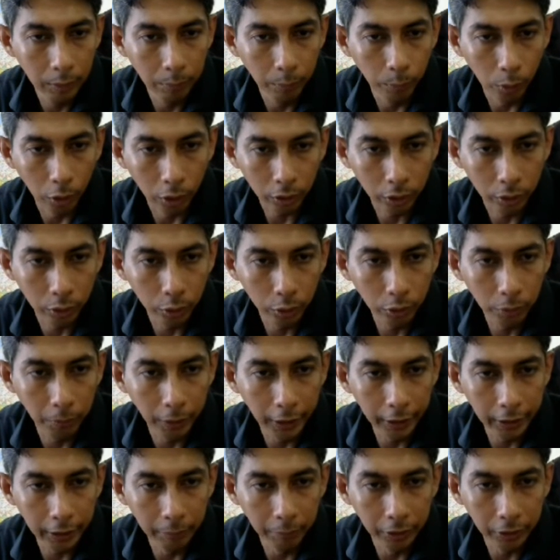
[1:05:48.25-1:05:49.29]
Port 2
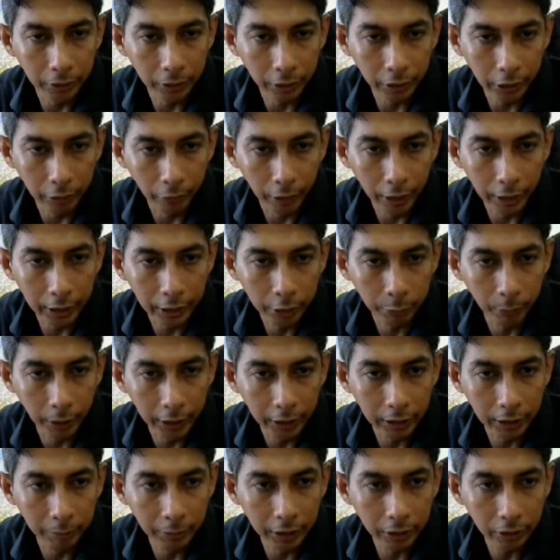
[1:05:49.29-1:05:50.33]
byte number 3. Where is byte
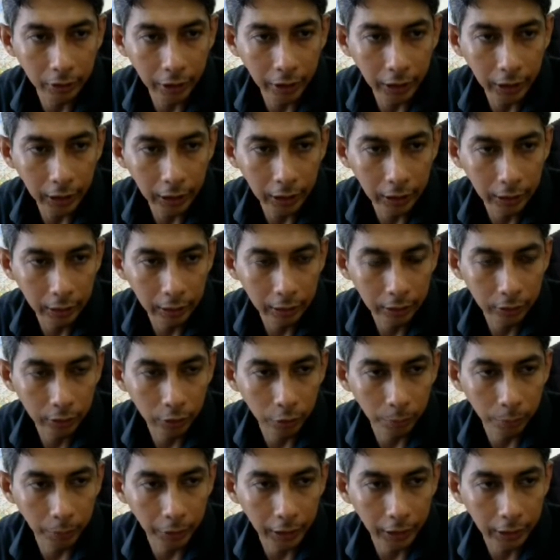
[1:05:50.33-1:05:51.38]
number 3?
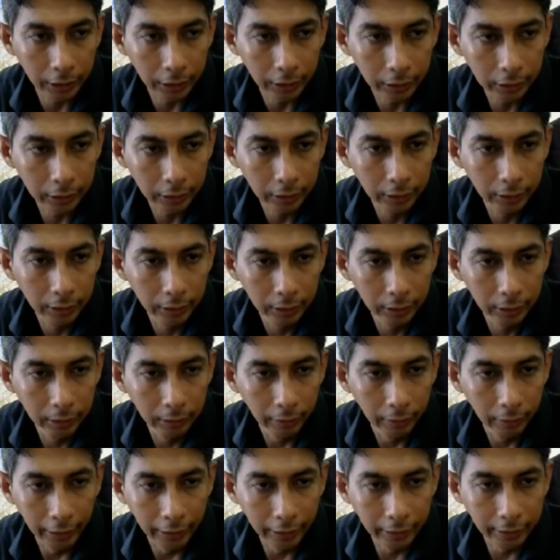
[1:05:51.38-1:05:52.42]
Should be here.
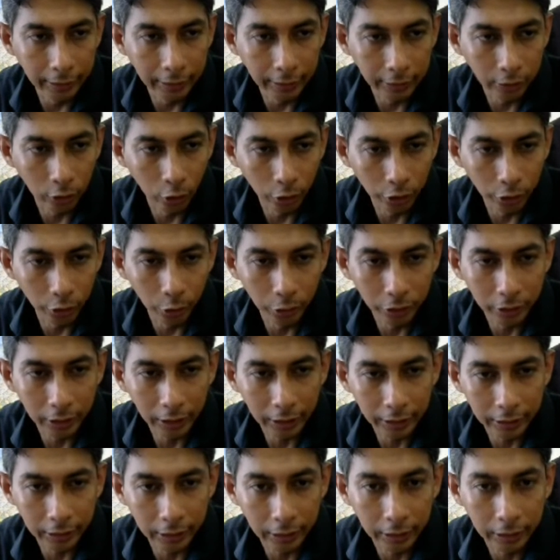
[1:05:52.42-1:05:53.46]
And this is not used
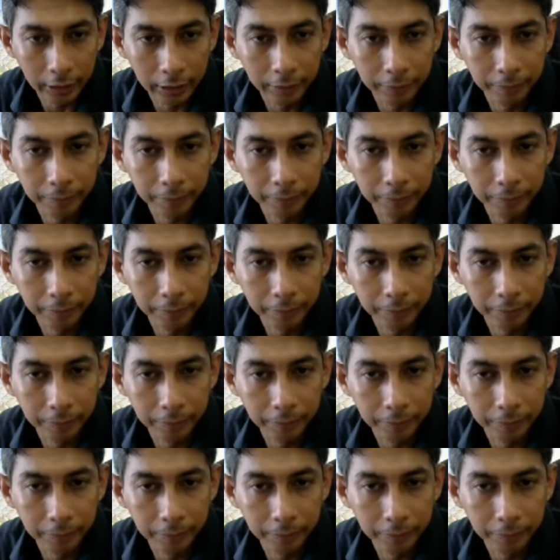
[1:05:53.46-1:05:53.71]
actually.